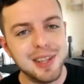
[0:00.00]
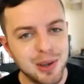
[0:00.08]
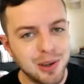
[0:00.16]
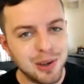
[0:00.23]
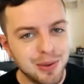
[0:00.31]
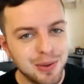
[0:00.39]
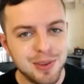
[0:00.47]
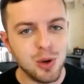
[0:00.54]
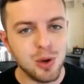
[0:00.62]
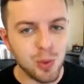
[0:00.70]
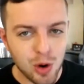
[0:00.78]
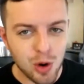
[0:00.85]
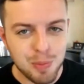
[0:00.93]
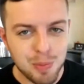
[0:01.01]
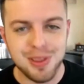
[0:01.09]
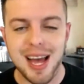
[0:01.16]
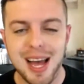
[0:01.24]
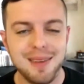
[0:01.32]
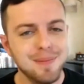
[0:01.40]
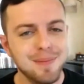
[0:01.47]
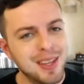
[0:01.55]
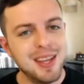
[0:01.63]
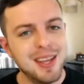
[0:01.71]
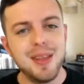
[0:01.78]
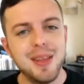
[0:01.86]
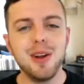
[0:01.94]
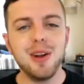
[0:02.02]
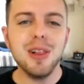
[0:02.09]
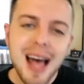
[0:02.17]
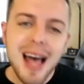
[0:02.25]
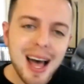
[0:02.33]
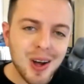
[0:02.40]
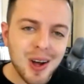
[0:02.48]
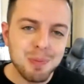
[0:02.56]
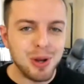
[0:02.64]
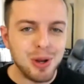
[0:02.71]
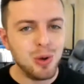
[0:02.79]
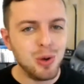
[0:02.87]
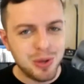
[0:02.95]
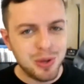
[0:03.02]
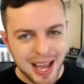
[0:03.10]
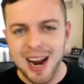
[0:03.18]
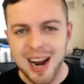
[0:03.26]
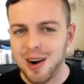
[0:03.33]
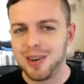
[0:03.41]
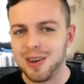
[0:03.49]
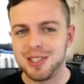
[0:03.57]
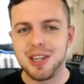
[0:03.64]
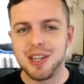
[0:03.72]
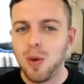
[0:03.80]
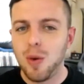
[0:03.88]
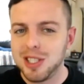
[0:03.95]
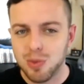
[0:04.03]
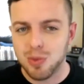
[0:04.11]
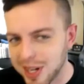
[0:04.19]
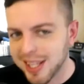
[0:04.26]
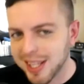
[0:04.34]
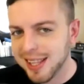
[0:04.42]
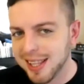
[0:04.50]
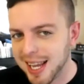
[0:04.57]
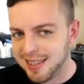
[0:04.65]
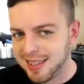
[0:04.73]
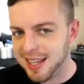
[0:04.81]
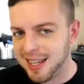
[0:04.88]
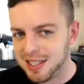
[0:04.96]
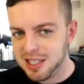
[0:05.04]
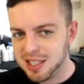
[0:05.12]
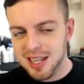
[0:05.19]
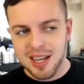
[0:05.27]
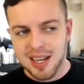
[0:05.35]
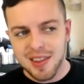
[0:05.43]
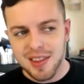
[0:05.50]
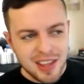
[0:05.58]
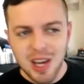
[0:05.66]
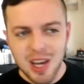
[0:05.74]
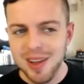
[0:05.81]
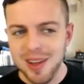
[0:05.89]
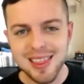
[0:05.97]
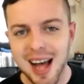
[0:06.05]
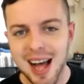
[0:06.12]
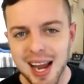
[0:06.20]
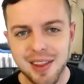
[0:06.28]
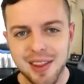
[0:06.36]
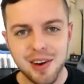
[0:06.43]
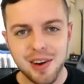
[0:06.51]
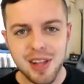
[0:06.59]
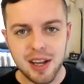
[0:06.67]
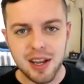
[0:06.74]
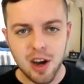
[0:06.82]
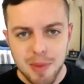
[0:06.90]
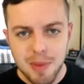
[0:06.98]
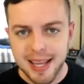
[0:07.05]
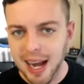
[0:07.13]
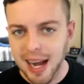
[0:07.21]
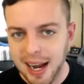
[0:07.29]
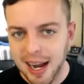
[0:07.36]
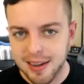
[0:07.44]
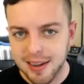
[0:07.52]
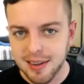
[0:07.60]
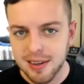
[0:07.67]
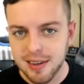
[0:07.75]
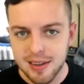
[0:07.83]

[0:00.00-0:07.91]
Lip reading: little group that they're loud, but who cares? No one's really like this. And they go online and they're like, oh my God,